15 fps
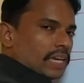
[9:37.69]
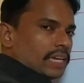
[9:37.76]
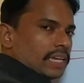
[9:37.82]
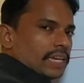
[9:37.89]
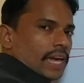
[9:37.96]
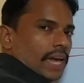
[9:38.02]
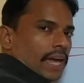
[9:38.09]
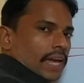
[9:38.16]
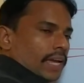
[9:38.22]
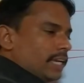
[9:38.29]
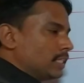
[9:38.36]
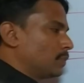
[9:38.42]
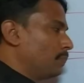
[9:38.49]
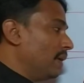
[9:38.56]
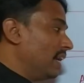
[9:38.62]
A
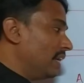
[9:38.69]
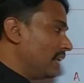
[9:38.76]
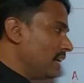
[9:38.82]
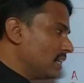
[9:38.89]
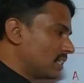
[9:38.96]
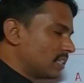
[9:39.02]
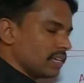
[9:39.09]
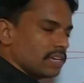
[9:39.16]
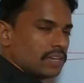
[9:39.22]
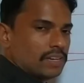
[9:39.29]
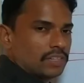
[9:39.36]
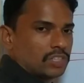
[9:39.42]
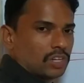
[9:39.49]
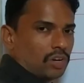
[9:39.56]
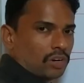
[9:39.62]
is beating
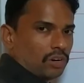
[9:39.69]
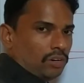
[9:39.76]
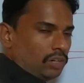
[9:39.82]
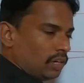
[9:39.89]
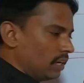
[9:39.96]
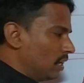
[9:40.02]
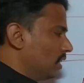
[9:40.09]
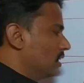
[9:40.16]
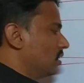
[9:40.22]
C. Is it or not?